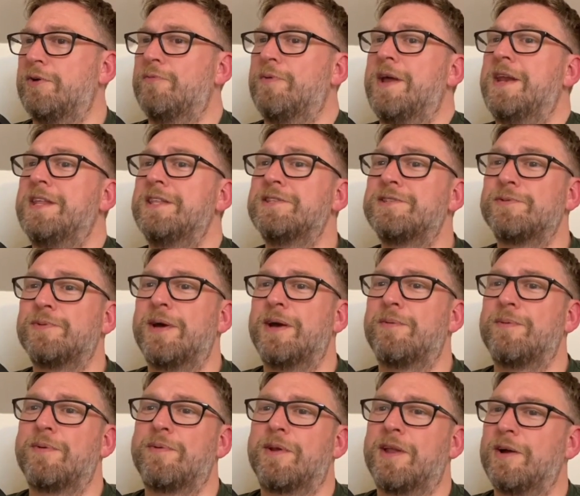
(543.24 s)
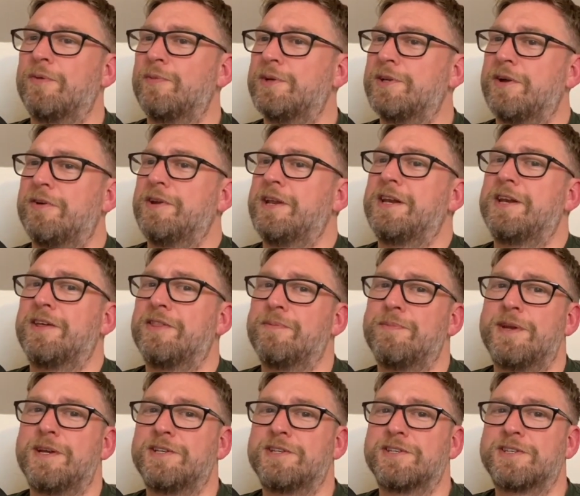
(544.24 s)
went into it and we were like we don't need another
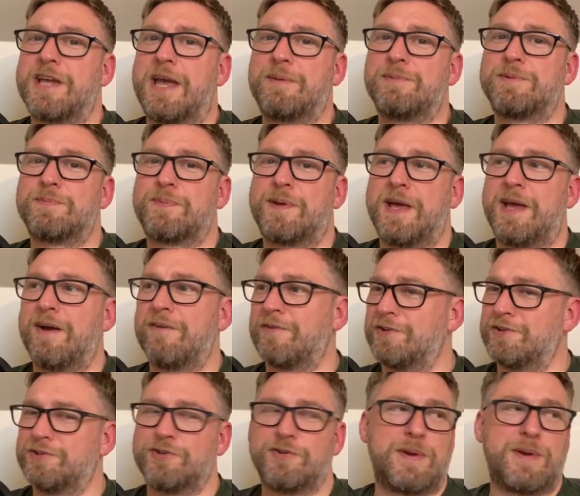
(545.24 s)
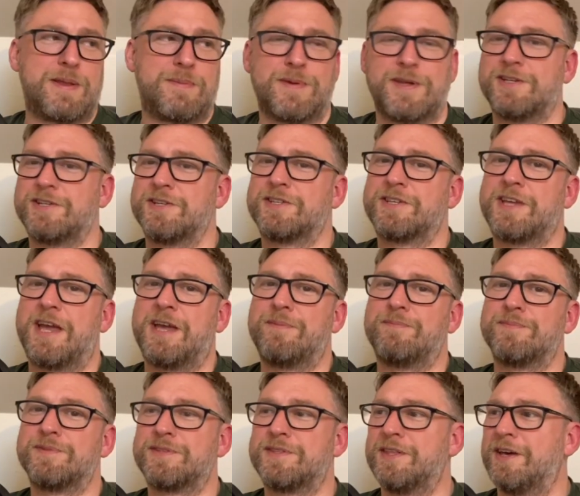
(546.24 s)
miniatures game to play i've got too many miniatures
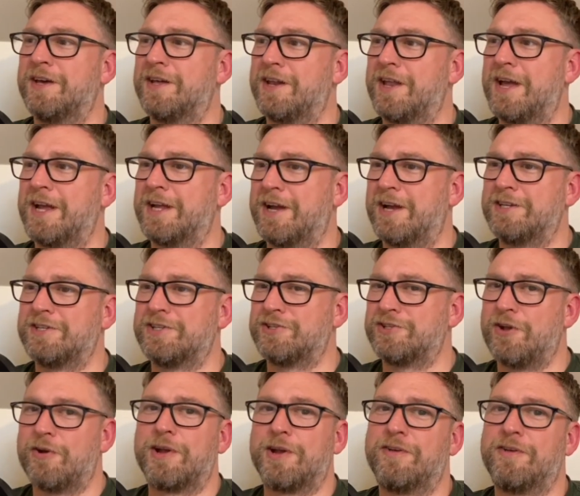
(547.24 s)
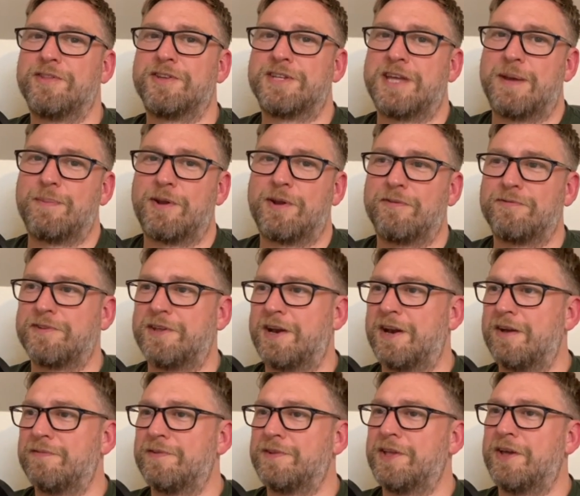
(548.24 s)
games that like i just don't get on the table often
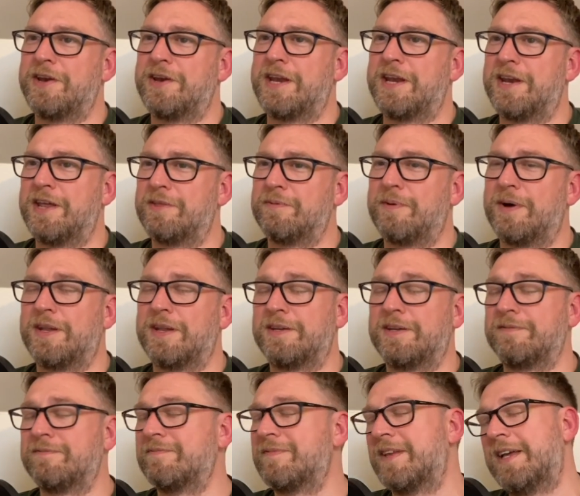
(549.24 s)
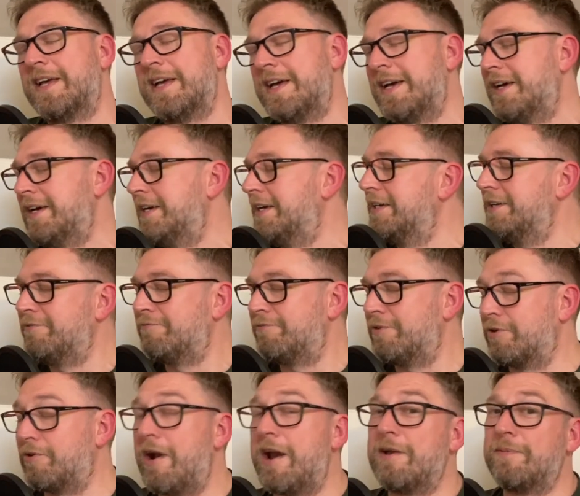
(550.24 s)
enough i don't need another one and
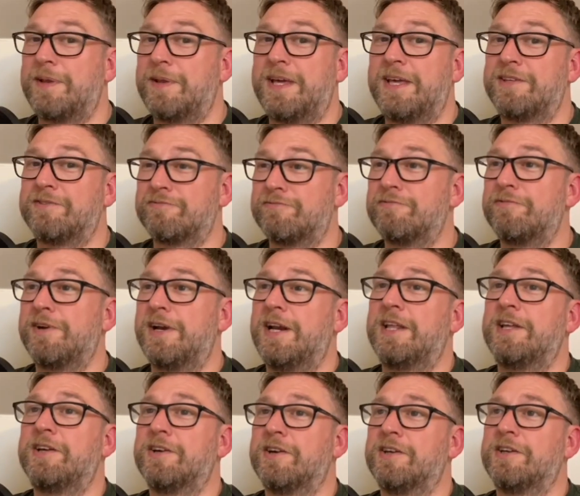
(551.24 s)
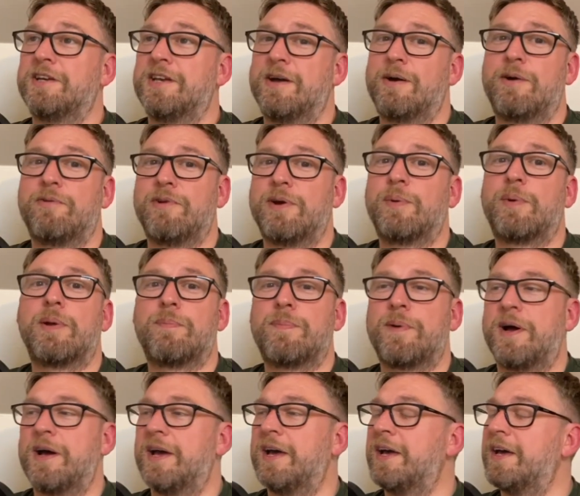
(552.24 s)
regrettably, it's really good, and now I really want to
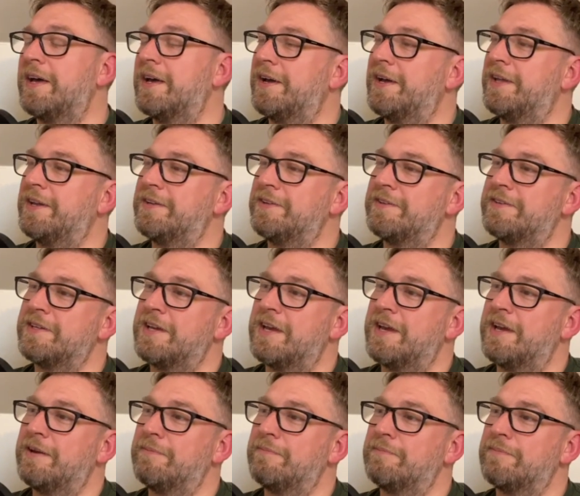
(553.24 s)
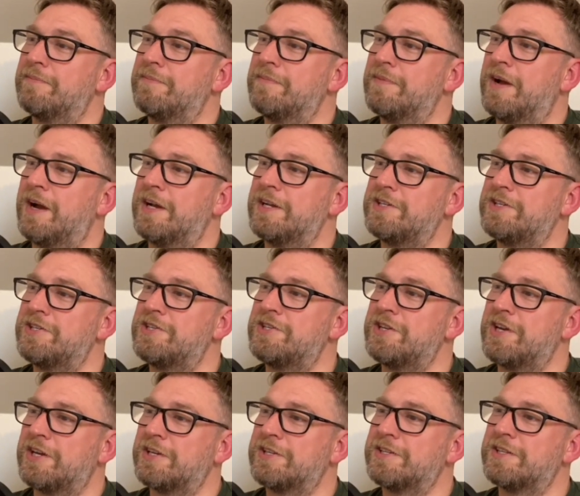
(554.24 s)
buy it, and um, I
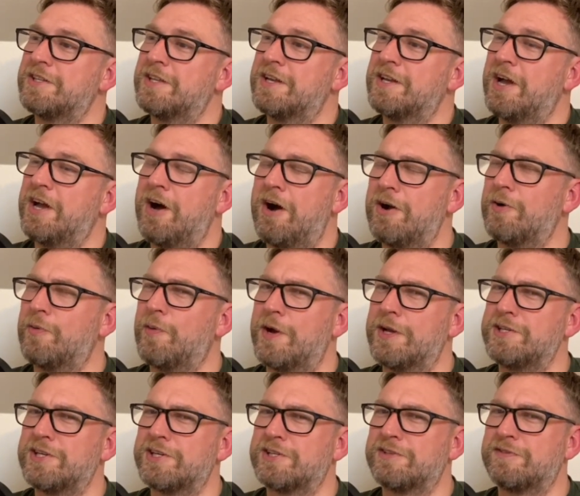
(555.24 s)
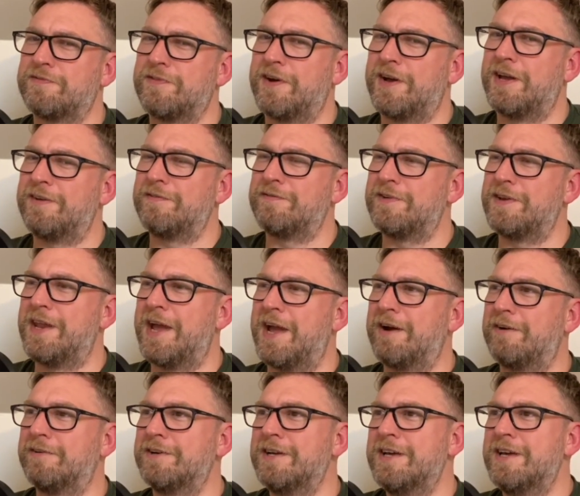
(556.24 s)
just can't quite justify it for now.